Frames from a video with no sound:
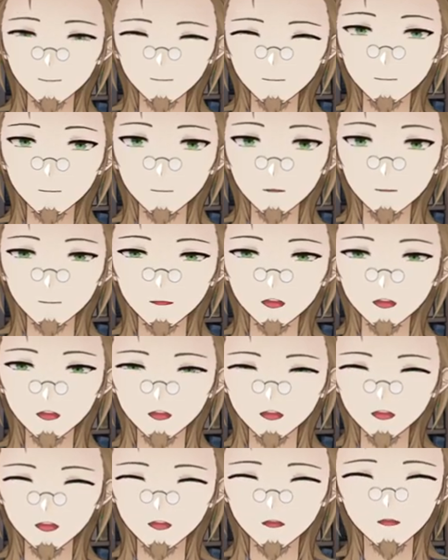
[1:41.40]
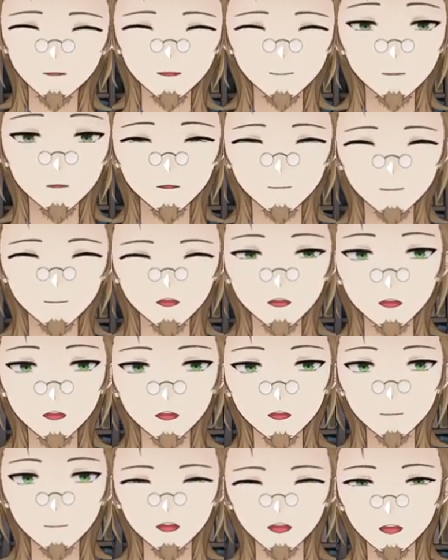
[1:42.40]
because there's so much more information in
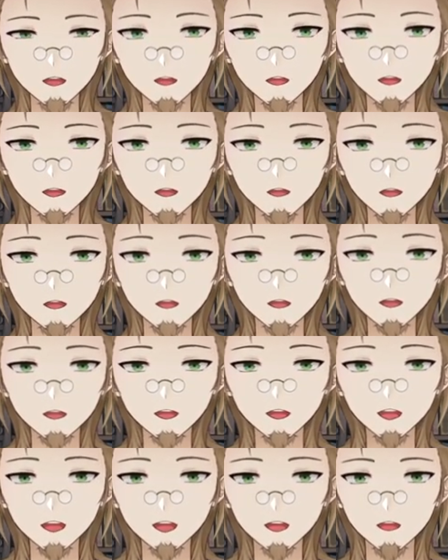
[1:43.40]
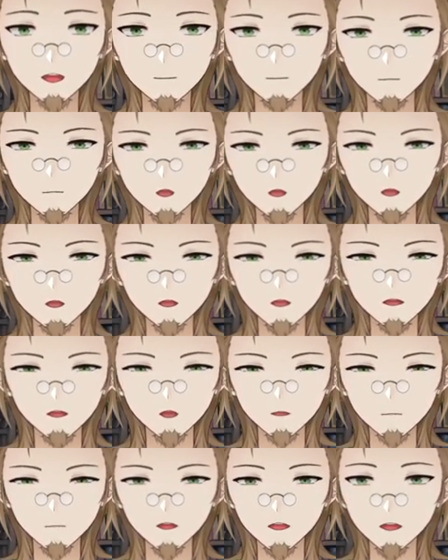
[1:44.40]
manga and the plot is a little bit
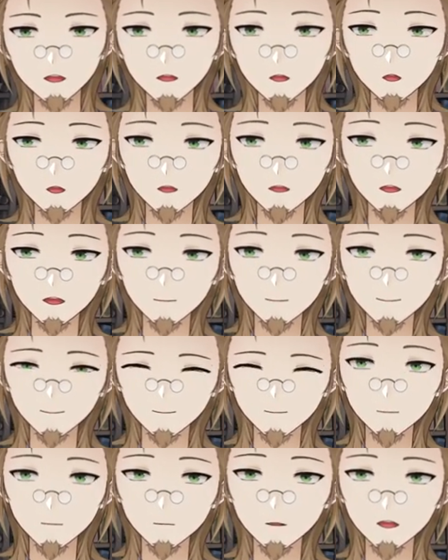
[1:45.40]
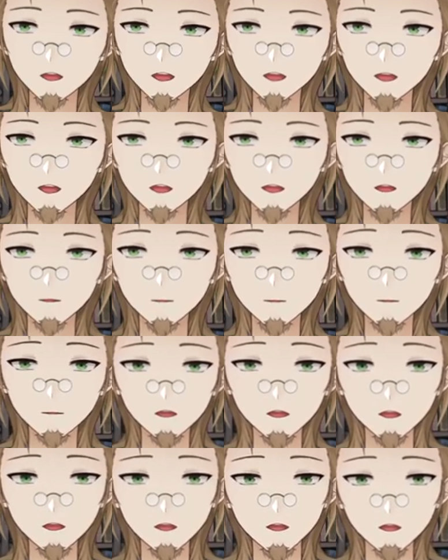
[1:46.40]
slower, not as
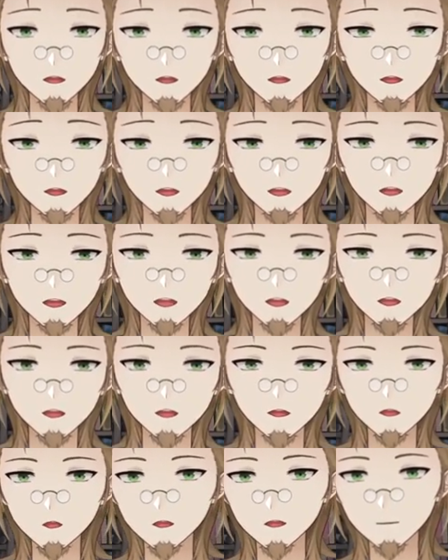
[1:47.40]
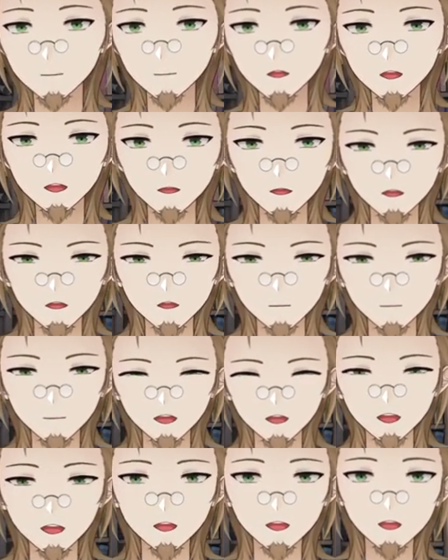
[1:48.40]
rushed, and they don't leave things out.
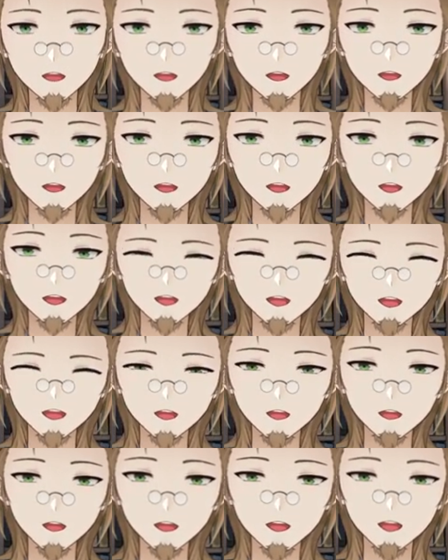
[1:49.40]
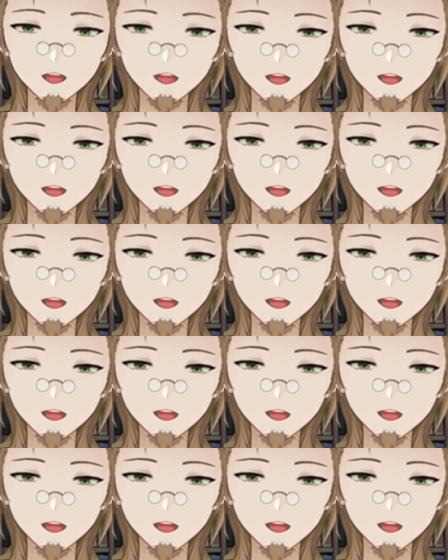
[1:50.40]
And uh, yeah,